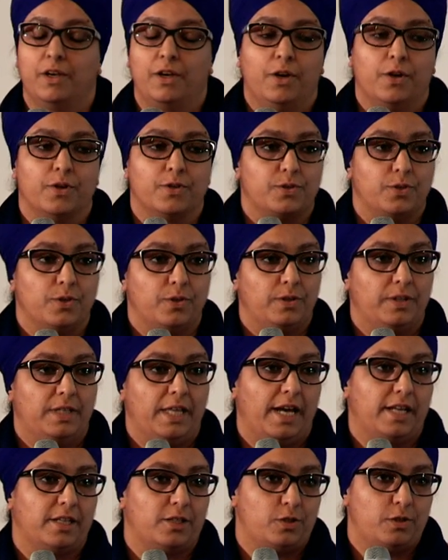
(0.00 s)
So
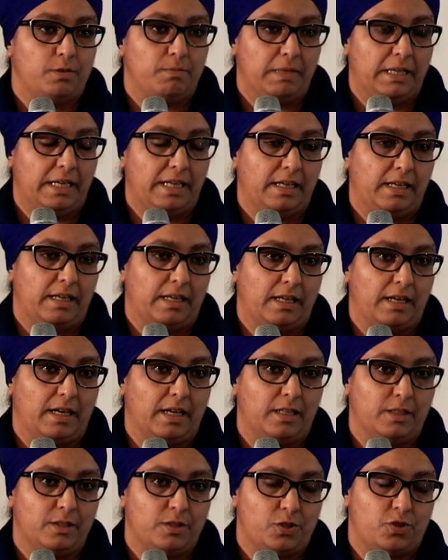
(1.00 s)
that to me
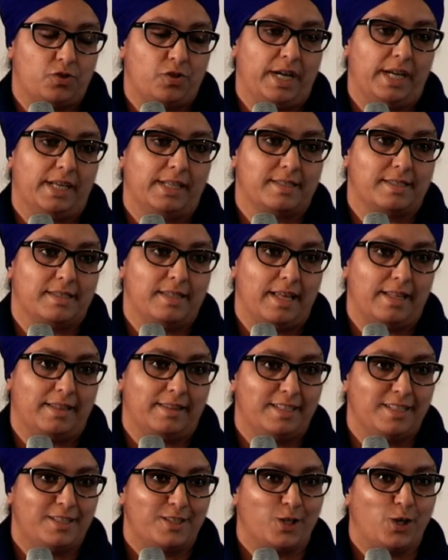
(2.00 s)
illustrates that
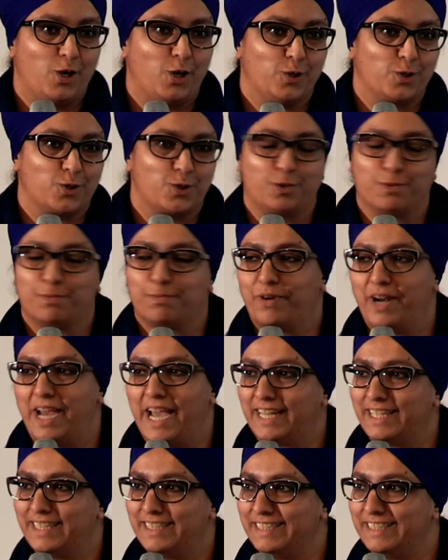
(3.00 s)
this cultural
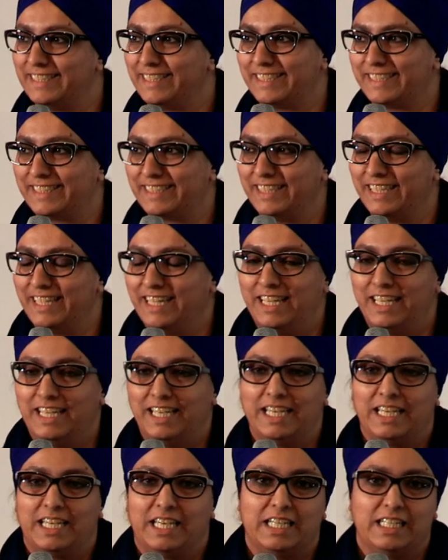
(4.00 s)
practice
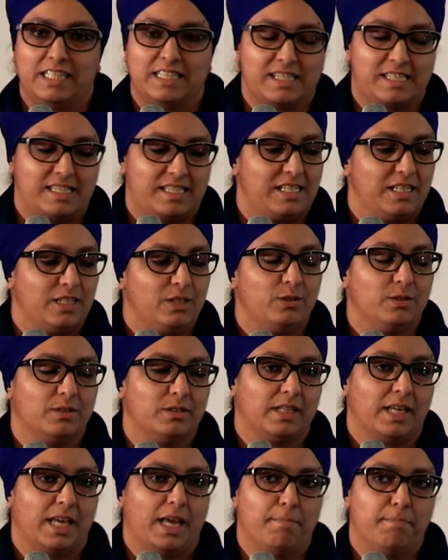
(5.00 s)
is
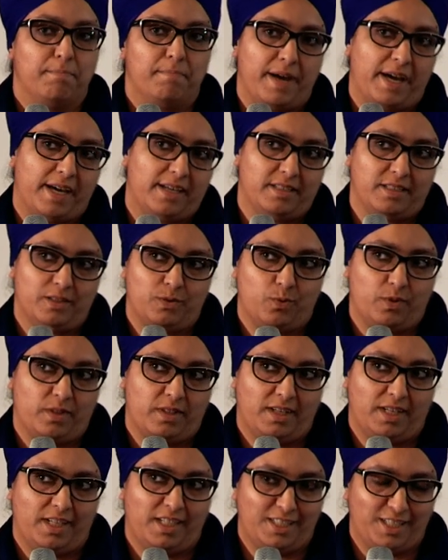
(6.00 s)
still embedded
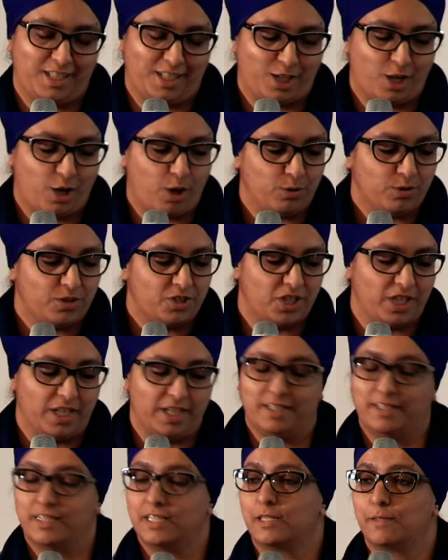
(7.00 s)
within Indian
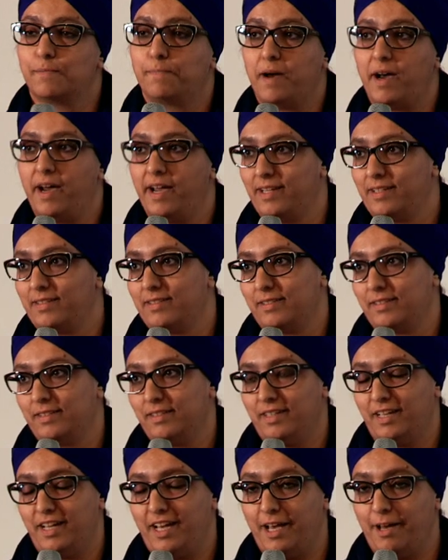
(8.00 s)
culture despite
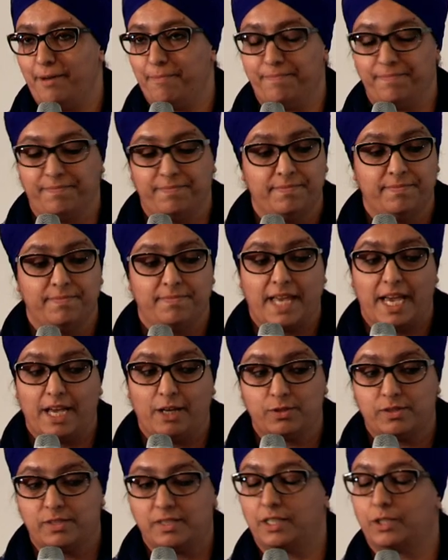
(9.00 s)
our
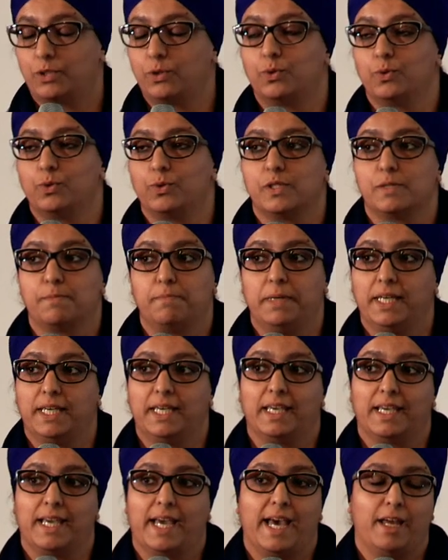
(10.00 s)
Sikh Guru
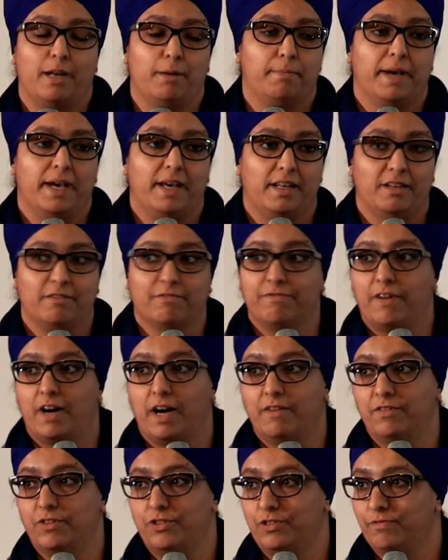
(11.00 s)
speaking out about it
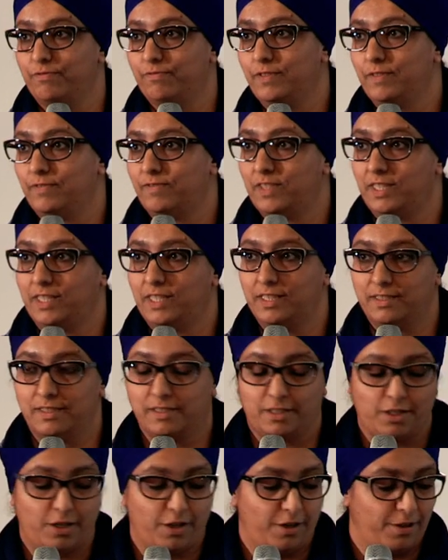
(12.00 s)
550 years
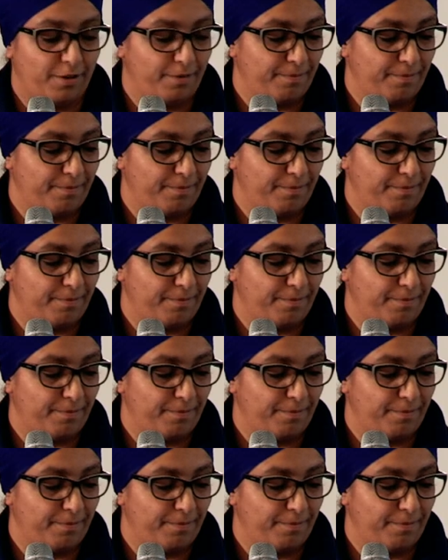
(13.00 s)
ago.